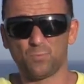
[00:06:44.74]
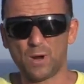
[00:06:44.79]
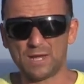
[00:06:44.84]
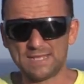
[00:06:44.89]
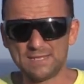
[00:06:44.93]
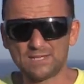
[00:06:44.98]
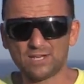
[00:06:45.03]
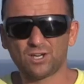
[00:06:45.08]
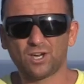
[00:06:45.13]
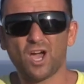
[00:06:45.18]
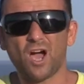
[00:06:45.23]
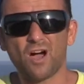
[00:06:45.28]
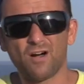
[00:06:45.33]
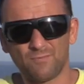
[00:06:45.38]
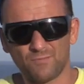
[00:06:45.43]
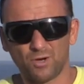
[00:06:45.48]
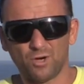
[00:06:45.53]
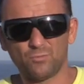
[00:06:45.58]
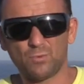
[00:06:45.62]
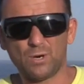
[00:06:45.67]
when he
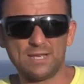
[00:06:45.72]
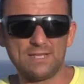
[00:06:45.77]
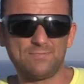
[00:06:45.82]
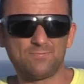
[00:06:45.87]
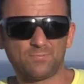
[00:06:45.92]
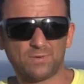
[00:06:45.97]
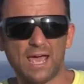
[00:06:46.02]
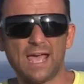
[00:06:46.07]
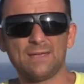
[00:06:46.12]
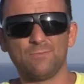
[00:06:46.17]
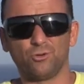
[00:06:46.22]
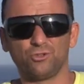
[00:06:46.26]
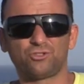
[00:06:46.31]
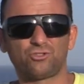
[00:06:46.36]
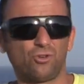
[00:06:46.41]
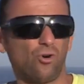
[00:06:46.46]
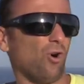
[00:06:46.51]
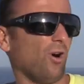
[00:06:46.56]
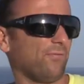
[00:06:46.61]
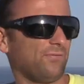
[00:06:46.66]
came on
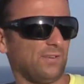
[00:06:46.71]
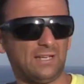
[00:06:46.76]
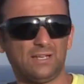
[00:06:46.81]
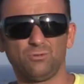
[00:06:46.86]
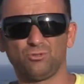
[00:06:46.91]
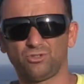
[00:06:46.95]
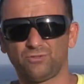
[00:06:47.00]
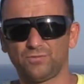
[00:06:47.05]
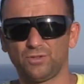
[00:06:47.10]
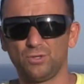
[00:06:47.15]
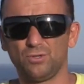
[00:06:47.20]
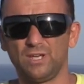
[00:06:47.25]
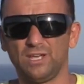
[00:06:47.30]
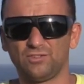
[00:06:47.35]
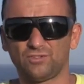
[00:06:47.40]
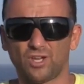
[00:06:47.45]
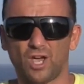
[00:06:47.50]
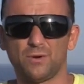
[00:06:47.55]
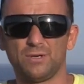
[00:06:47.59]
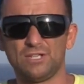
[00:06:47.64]
tour, I think it was a few
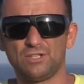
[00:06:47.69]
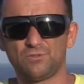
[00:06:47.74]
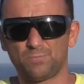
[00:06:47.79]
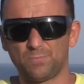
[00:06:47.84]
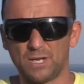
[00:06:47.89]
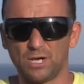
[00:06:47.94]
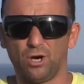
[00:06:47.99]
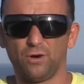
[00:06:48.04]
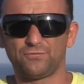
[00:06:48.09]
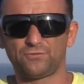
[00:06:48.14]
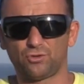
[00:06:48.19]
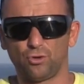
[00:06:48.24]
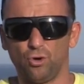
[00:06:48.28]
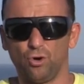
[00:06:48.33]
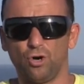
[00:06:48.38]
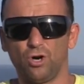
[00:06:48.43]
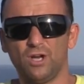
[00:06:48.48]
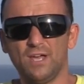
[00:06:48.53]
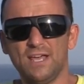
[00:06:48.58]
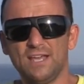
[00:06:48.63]
years ago, he'd been off
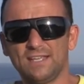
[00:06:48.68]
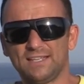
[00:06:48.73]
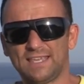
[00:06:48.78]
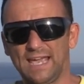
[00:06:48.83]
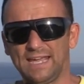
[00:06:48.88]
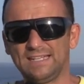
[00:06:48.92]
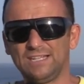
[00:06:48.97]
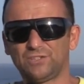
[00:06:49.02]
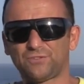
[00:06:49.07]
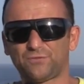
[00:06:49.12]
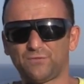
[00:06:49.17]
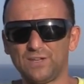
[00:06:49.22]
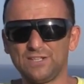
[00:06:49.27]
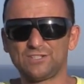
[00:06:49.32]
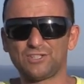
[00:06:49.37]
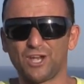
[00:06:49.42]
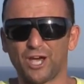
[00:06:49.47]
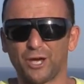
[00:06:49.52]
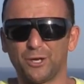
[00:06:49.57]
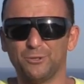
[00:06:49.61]
tour getting his
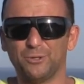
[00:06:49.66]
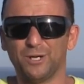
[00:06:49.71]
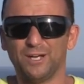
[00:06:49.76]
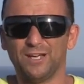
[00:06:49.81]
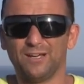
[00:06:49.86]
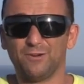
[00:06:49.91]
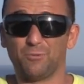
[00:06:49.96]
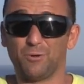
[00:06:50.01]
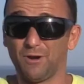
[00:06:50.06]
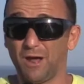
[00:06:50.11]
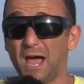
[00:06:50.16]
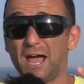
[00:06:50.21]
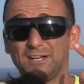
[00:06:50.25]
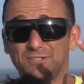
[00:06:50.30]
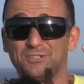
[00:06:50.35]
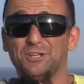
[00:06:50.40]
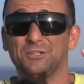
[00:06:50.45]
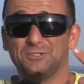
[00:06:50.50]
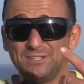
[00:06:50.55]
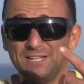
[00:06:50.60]
physio. We're not
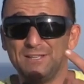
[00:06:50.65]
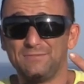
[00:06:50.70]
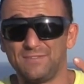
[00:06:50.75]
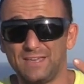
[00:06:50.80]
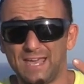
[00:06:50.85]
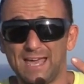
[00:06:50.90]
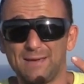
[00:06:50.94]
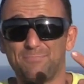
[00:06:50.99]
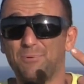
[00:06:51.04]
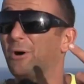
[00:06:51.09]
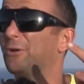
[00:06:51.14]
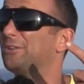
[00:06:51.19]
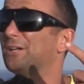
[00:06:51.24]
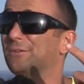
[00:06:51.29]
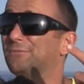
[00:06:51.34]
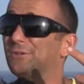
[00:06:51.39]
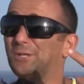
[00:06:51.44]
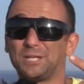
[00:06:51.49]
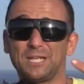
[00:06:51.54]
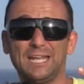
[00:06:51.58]
actually underneath the airport, I don't know
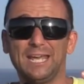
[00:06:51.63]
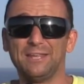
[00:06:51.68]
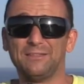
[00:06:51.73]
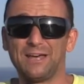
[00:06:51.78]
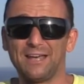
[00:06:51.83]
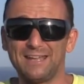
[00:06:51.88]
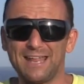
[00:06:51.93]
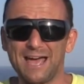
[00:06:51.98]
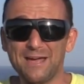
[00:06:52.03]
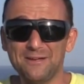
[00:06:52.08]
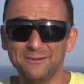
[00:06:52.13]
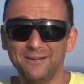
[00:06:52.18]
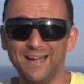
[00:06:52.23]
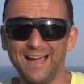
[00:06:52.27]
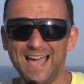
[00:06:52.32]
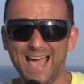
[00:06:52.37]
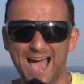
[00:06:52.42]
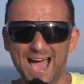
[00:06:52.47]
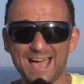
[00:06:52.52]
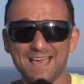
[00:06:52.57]
if you can hear that now.
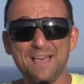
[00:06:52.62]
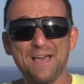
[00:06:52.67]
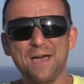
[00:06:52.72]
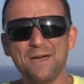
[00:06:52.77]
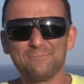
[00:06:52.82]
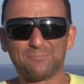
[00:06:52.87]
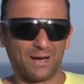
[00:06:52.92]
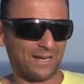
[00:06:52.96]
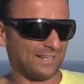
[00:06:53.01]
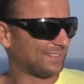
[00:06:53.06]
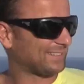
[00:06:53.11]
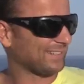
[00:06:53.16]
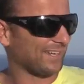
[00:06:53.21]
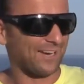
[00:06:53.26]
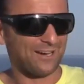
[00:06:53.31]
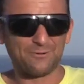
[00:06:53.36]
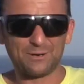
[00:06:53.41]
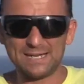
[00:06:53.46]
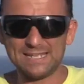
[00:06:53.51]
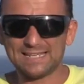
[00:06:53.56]

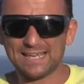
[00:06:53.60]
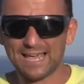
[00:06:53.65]
But when he